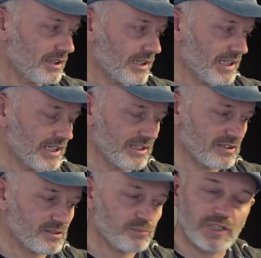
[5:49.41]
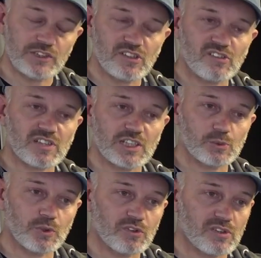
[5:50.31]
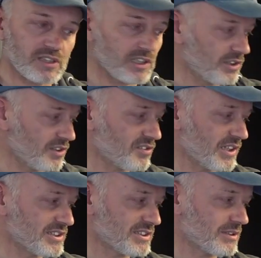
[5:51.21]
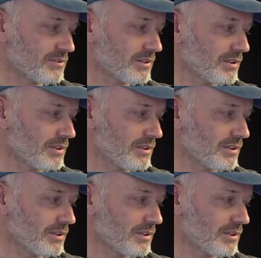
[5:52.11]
and maintenance schedules that the owners need to